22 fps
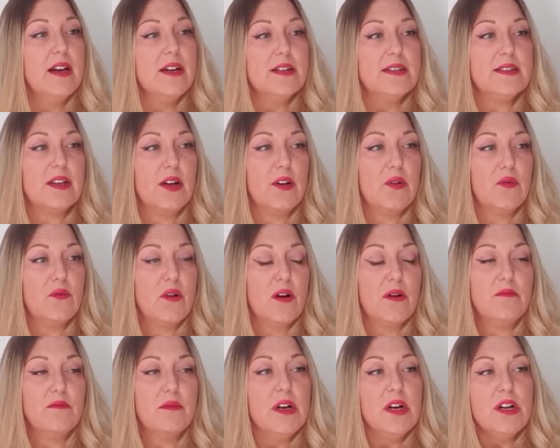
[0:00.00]

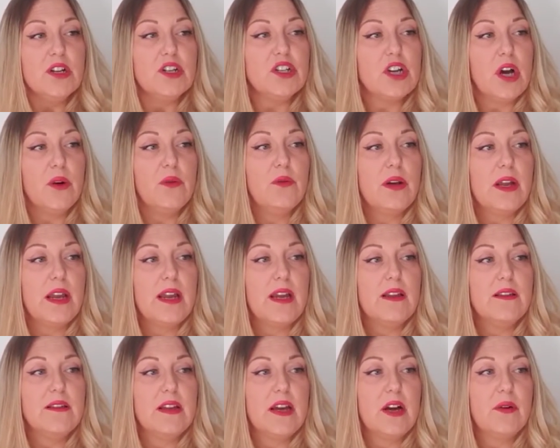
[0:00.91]
So
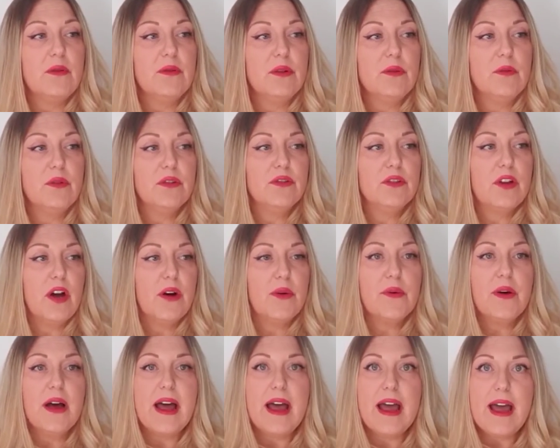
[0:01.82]
Tony, the owner, will
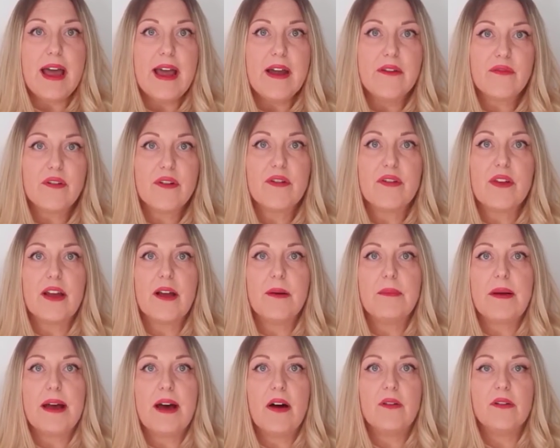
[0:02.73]
know everything
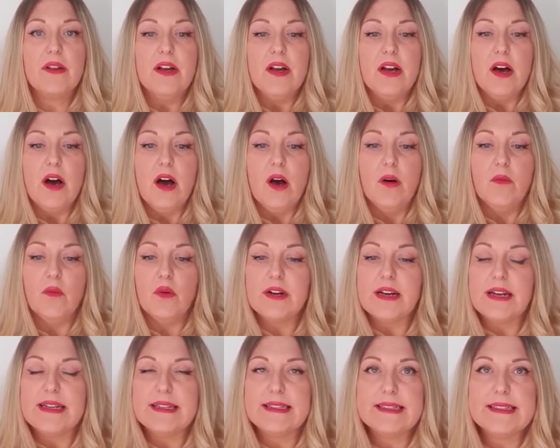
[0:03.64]
about what
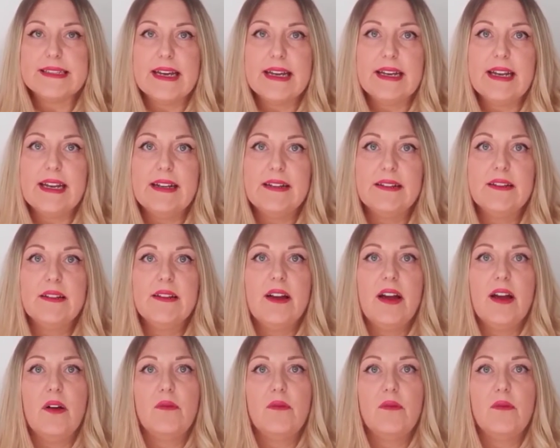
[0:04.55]
he's selling.